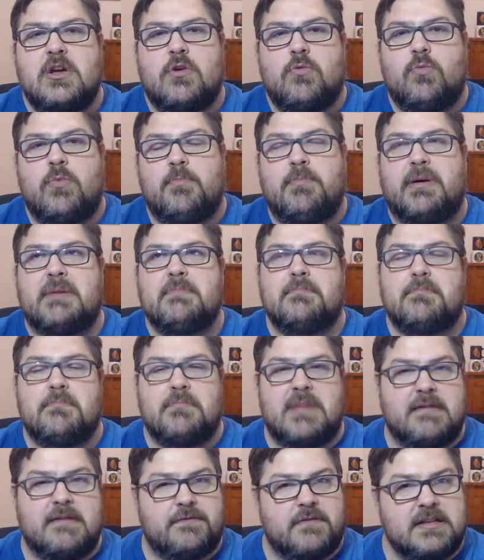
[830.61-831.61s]
But
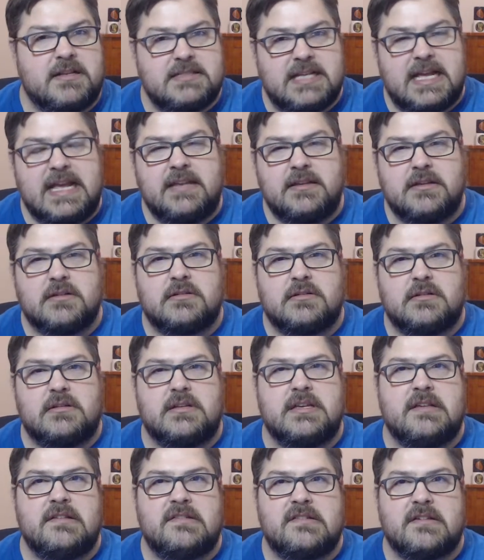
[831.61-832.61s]
my friend
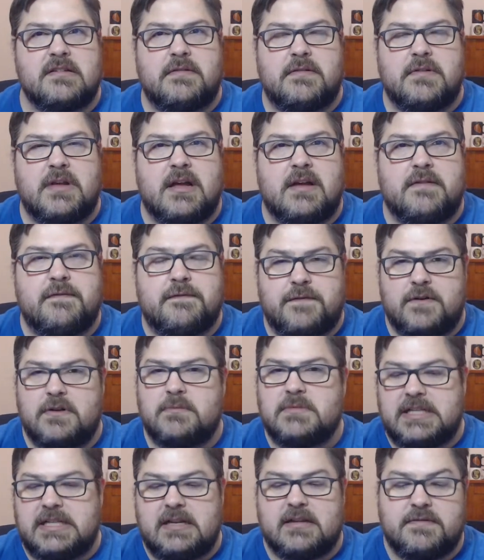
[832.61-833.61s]
Daniel is
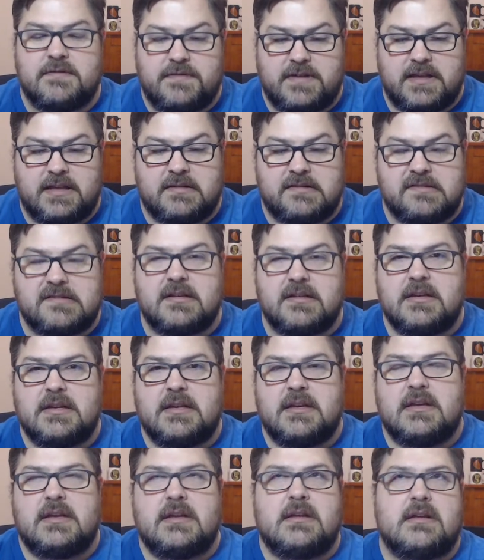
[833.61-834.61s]
firmly convinced
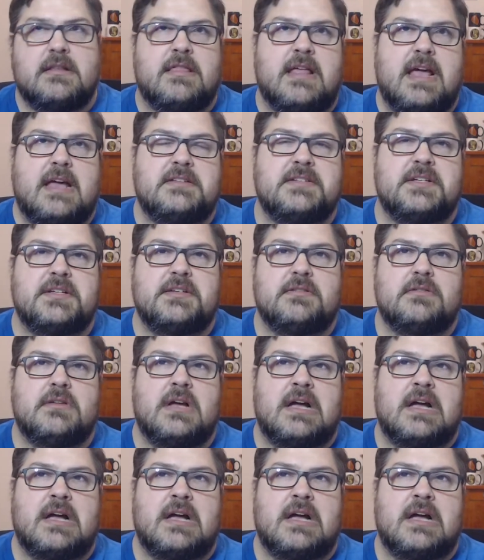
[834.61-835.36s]
that